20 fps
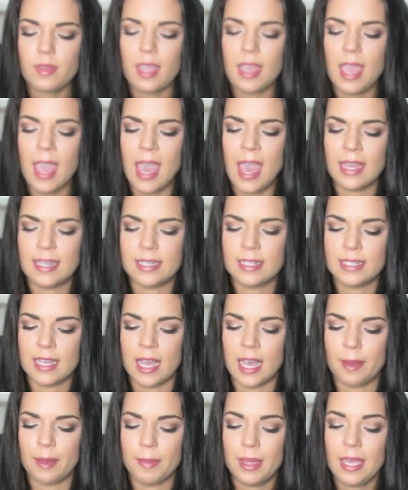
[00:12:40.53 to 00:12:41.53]
And
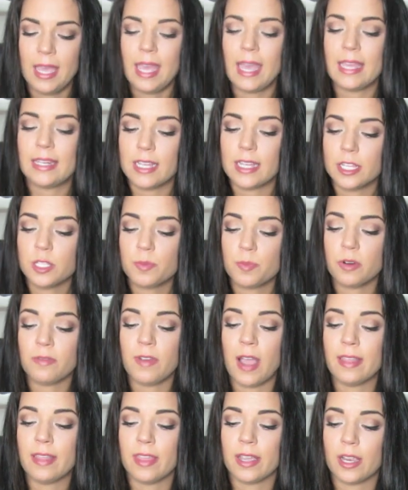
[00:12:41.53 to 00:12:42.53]
it does
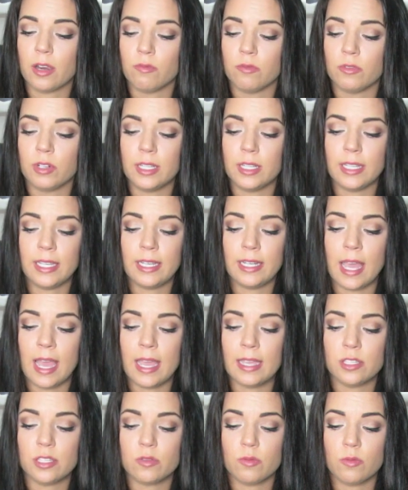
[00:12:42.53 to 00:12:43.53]
provide like a really
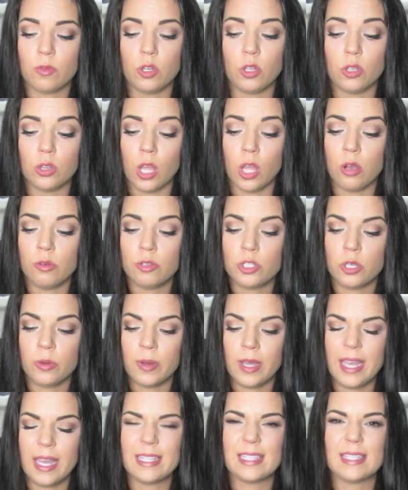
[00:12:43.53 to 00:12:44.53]
nice glow to it.